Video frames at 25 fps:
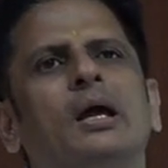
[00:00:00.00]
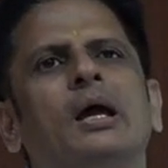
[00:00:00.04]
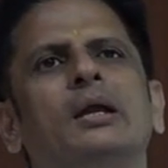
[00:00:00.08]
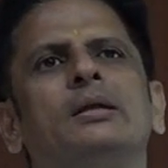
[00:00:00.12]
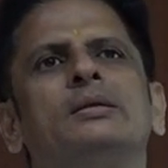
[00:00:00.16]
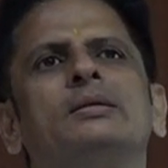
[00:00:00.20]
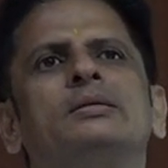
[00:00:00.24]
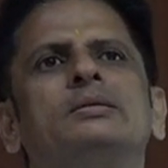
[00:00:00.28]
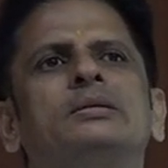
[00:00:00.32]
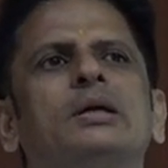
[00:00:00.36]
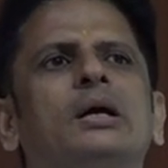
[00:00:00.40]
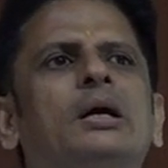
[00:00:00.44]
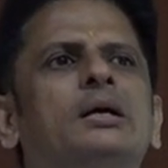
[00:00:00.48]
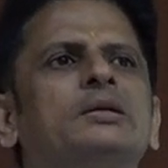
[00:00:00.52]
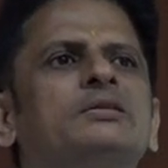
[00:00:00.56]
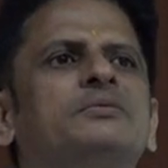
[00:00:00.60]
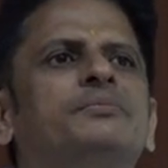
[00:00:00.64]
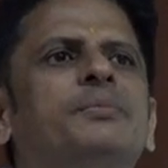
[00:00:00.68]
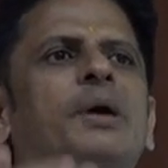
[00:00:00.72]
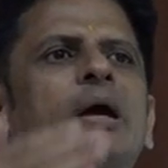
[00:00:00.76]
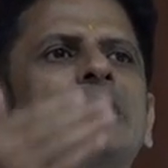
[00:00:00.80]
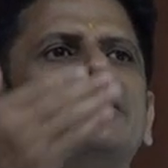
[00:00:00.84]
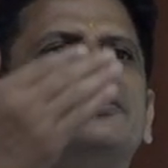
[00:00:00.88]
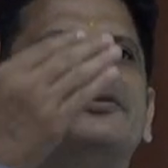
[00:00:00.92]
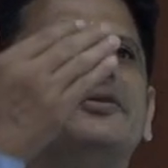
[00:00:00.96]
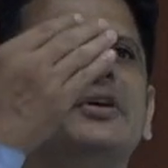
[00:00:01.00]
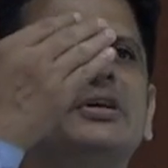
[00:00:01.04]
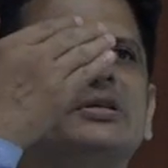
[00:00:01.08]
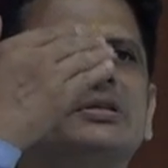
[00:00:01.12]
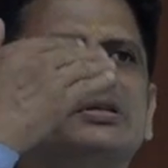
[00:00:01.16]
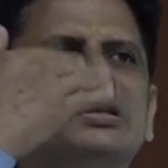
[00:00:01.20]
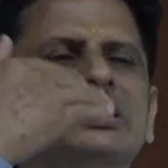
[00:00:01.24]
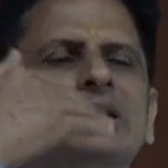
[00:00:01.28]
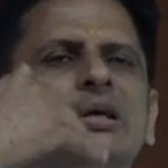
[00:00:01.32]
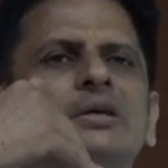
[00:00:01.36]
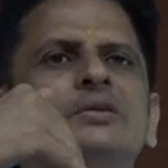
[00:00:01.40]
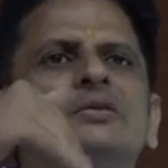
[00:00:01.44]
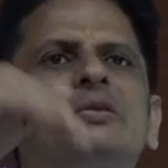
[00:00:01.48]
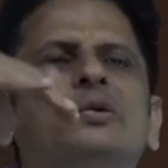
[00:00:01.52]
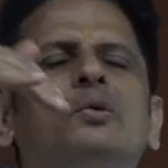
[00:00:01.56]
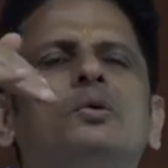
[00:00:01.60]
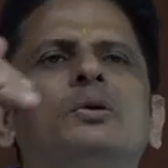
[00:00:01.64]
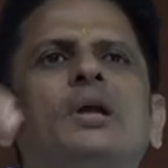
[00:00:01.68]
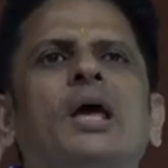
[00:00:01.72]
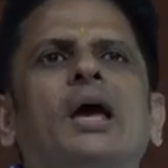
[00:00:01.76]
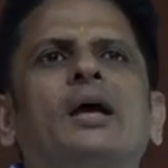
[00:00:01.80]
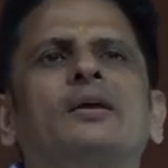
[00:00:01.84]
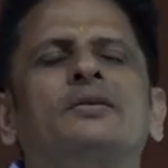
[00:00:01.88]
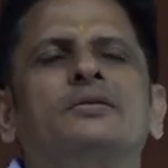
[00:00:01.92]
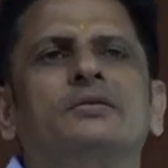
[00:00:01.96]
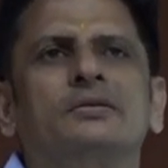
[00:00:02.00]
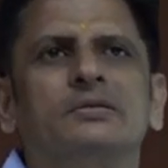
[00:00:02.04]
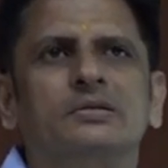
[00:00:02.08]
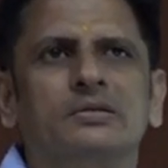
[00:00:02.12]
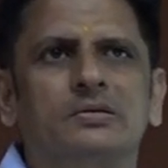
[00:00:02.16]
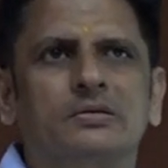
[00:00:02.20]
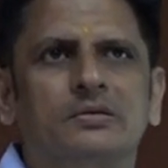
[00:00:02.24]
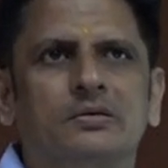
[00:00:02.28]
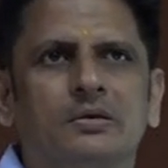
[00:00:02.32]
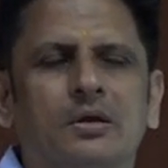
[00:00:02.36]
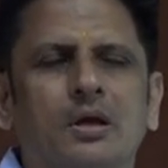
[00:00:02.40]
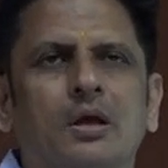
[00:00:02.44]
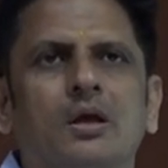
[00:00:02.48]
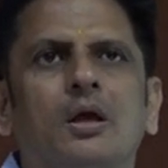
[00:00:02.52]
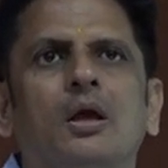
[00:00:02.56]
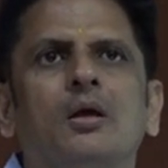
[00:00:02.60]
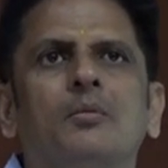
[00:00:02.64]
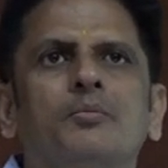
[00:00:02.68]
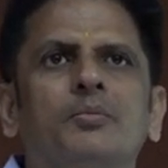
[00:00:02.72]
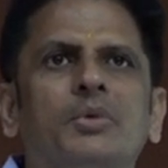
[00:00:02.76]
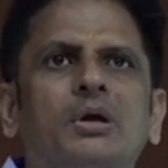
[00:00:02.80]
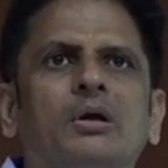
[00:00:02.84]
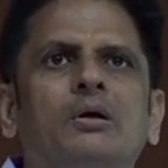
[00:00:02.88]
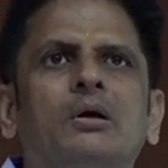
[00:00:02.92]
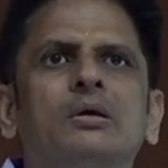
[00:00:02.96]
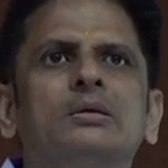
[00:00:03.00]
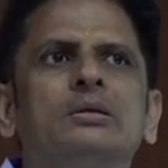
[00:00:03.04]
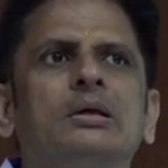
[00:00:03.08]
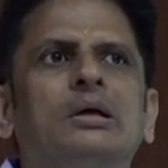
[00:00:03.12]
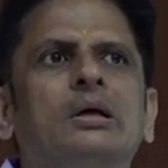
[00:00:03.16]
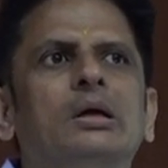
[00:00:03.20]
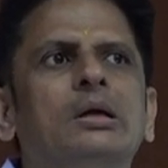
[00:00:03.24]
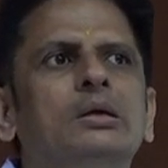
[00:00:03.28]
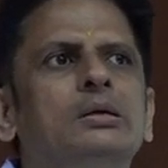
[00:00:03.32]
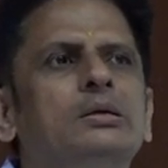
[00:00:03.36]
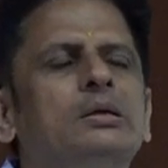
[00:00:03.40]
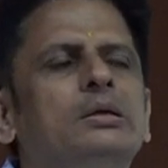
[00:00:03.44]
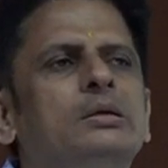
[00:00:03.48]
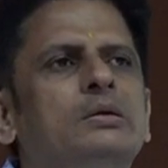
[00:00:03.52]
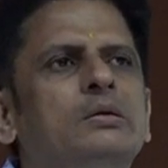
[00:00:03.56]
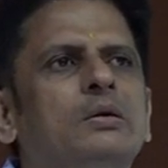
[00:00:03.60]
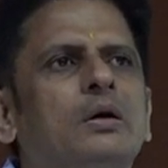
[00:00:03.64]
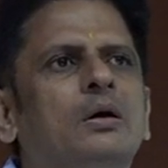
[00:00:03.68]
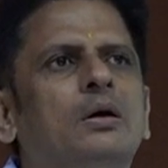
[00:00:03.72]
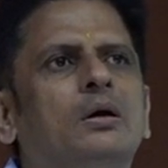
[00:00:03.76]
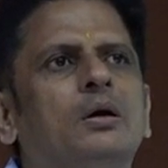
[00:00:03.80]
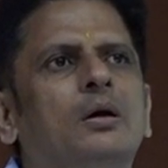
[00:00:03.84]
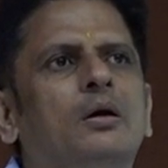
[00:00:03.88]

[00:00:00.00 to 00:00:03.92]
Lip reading: and starts manifesting his own actions, because earlier,